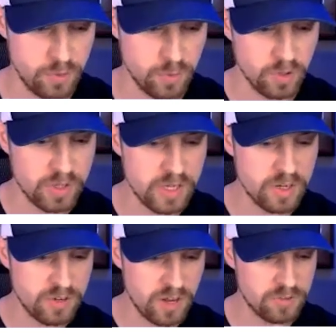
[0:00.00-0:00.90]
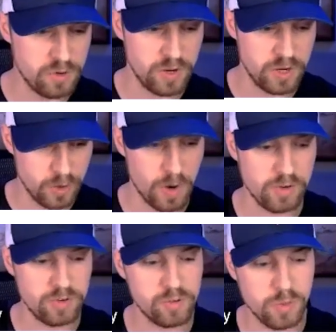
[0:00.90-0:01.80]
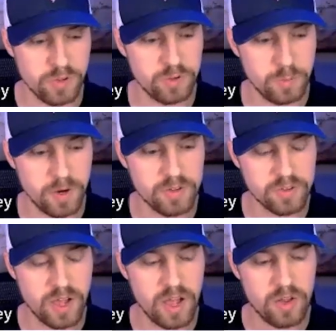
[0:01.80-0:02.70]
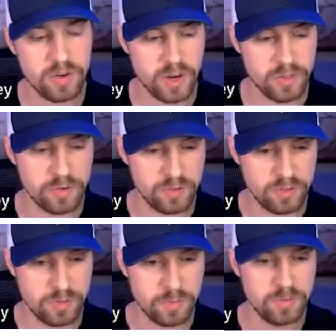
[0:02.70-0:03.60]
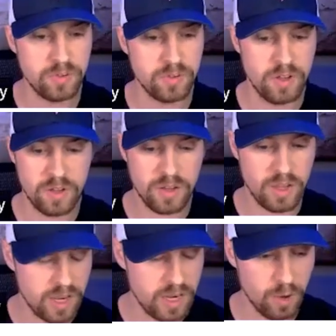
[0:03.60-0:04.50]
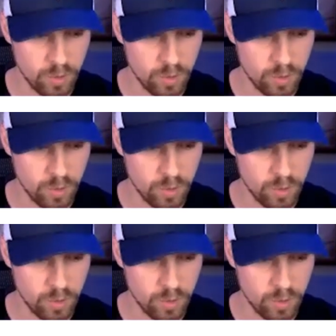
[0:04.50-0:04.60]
You really need to test your integrations with Experience Cloud and other systems in